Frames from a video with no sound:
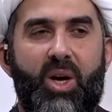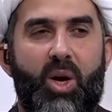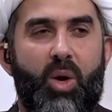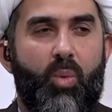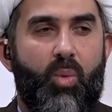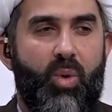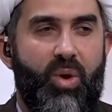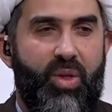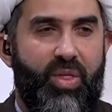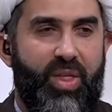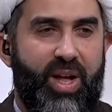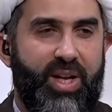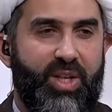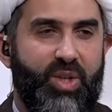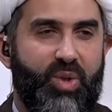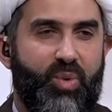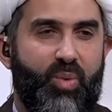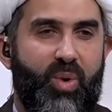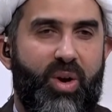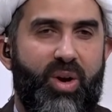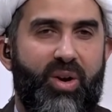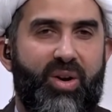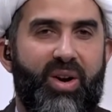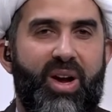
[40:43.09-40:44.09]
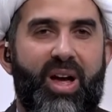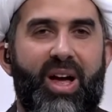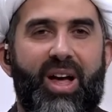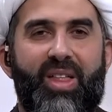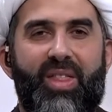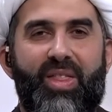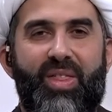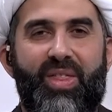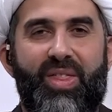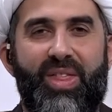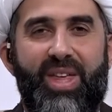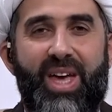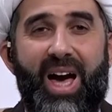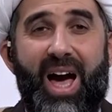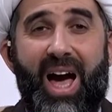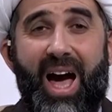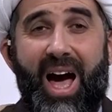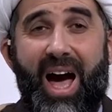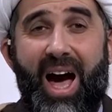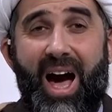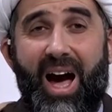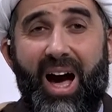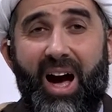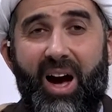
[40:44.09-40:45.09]
well, that's where the
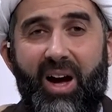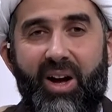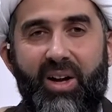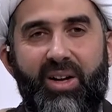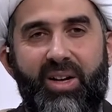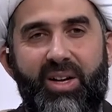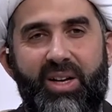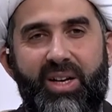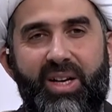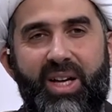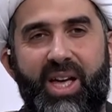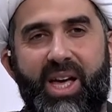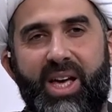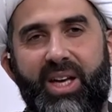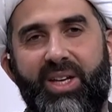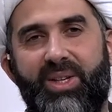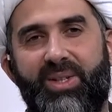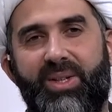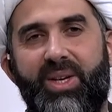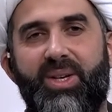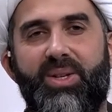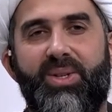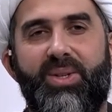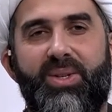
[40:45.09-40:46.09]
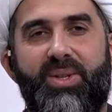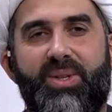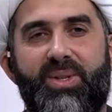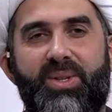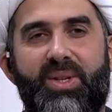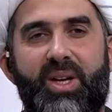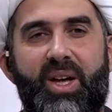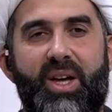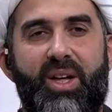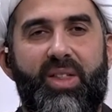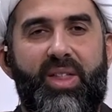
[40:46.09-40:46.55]
haqq exists,